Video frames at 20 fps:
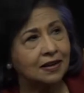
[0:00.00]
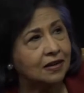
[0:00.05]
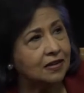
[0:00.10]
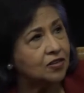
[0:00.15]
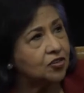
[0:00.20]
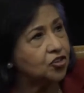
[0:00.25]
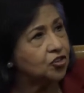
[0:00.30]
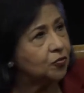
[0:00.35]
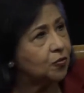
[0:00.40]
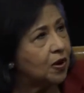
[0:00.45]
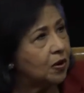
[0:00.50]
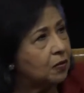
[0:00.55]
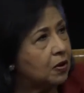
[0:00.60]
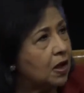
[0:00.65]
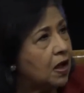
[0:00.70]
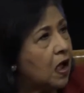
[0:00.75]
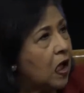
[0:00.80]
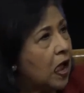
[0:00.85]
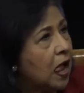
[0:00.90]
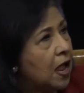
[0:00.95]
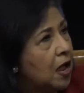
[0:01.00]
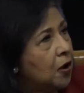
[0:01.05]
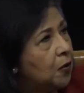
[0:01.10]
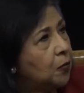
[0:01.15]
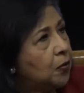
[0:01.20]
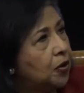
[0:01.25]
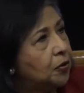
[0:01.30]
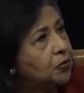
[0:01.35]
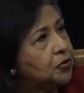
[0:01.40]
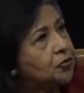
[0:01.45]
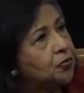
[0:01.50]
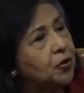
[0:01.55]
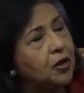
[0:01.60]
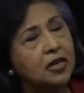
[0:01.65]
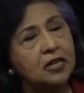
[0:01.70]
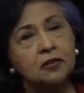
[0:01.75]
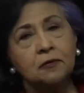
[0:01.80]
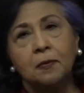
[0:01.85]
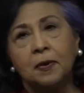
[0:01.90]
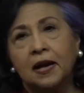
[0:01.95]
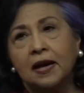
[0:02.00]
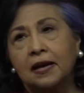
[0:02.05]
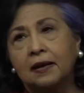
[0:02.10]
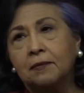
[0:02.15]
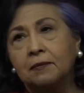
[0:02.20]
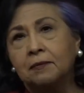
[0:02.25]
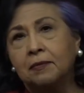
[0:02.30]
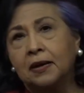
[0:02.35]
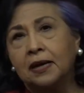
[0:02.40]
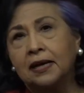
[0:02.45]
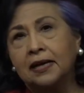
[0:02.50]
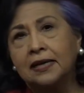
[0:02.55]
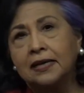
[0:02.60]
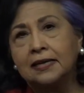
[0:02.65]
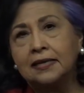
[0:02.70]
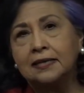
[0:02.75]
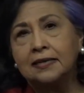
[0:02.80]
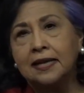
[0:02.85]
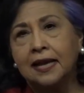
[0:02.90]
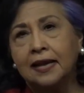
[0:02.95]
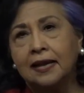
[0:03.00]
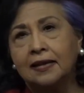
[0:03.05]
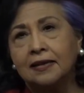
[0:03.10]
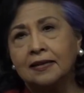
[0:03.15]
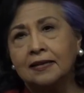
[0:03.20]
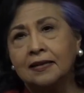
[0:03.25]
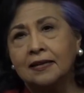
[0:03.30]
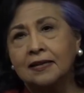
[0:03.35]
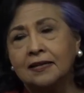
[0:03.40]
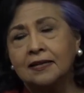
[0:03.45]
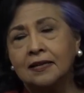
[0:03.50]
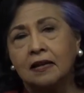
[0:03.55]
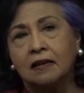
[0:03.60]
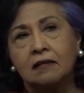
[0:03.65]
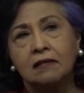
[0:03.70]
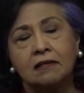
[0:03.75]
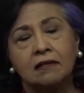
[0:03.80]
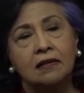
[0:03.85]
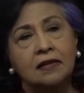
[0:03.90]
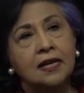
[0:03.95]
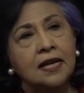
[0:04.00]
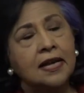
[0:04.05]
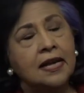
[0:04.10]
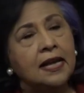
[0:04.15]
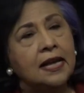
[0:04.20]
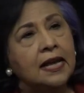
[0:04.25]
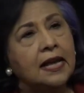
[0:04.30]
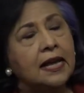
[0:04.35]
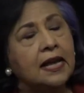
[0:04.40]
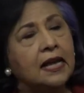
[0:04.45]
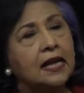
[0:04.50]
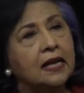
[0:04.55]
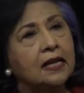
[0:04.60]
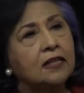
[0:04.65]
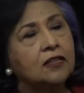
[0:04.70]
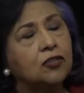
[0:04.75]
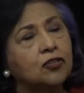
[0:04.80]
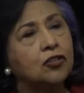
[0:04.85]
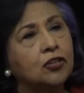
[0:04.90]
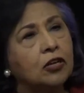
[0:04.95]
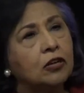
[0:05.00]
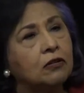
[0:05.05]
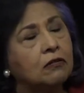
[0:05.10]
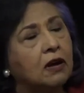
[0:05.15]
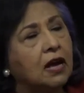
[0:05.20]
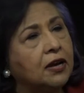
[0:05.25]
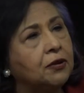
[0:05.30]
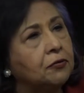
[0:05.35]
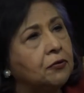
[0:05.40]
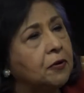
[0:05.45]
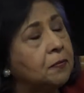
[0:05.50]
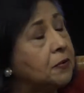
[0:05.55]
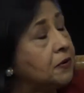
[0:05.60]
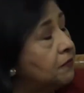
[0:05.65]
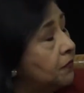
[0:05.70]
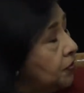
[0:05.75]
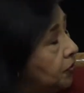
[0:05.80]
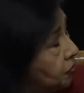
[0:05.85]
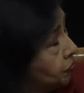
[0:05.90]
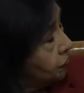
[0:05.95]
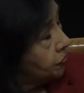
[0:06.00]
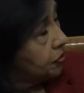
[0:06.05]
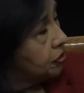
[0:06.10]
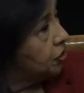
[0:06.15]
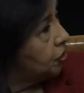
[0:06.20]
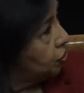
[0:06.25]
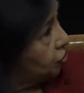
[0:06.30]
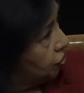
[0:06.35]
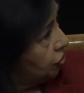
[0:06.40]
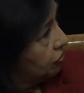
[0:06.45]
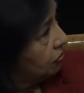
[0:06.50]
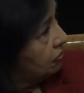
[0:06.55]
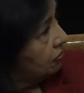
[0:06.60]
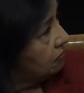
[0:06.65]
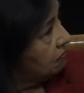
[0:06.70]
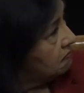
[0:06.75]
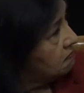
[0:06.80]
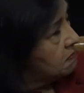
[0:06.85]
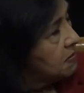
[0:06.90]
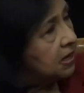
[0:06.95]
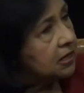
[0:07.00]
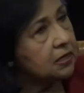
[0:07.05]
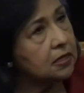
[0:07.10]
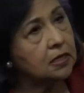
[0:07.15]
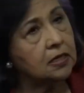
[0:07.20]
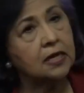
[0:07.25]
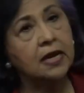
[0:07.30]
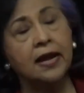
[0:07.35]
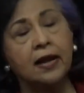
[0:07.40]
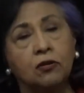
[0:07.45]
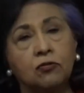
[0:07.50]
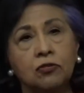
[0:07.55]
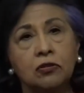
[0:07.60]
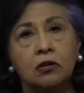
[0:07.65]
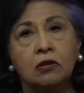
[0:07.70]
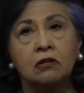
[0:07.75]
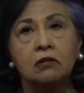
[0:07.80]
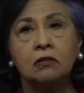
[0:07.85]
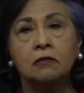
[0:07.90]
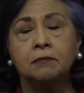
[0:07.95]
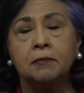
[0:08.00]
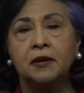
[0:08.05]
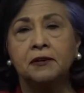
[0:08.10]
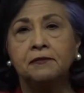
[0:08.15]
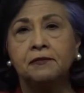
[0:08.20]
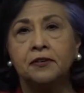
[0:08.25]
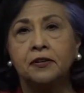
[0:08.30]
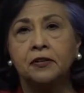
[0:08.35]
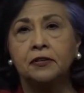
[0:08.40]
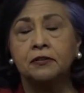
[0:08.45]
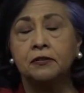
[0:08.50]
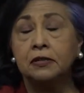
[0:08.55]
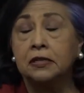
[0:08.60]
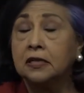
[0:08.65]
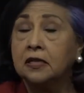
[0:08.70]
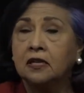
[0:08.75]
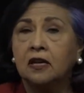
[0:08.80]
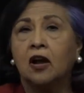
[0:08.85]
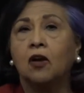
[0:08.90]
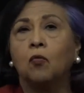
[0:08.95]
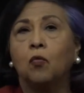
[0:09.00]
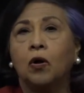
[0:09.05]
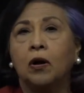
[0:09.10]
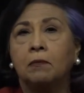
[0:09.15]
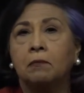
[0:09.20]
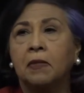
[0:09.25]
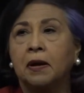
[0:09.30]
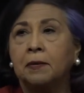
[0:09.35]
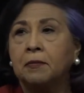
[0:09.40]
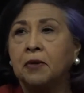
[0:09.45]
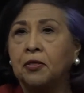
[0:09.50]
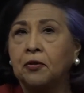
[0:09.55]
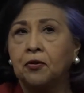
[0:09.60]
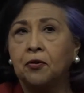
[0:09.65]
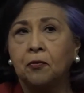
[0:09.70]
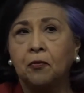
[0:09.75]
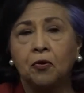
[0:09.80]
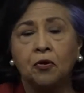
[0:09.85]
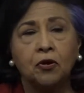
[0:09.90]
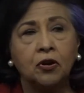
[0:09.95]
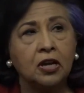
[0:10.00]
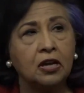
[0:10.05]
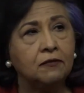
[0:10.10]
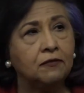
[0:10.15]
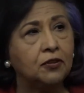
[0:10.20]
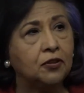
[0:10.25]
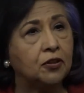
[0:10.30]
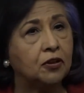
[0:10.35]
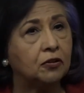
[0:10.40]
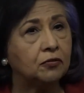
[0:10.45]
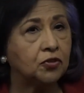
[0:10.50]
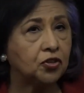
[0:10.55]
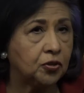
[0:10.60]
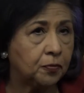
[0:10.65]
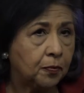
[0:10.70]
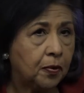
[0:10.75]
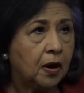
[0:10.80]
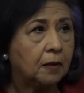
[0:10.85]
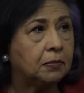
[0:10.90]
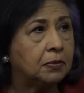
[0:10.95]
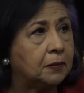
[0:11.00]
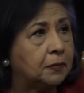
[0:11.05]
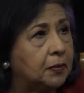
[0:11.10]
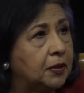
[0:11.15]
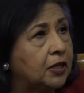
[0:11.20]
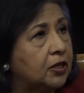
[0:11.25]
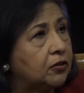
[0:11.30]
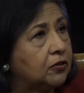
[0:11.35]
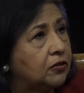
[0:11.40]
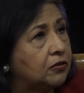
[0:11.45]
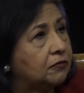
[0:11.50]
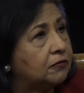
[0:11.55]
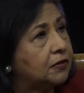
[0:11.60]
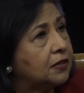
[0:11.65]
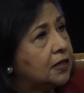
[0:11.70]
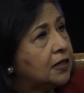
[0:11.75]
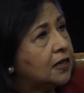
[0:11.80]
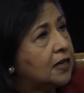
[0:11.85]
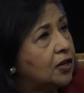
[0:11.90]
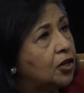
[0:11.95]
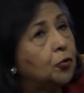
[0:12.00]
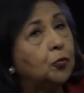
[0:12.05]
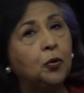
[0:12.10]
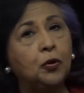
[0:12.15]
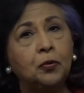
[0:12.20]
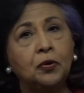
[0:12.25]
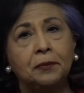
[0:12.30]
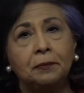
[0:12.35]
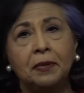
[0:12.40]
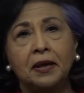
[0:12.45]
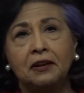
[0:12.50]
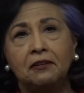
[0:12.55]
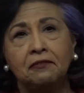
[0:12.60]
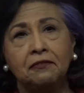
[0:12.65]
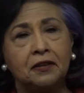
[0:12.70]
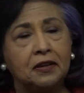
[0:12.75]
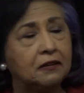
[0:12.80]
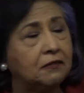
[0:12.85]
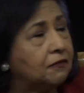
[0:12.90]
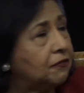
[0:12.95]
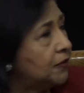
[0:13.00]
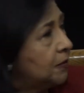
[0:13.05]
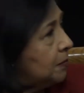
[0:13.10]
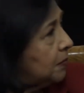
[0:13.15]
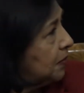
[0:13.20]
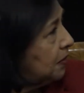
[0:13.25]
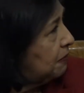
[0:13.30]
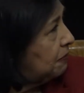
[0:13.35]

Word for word: Grandes, Chihuahua, where he was raised by, by his aunt and his uncle. And so I grew up in a very traditional Mexican household. My father did not want my mother to work, even though she probably could have, we would have benefited from the,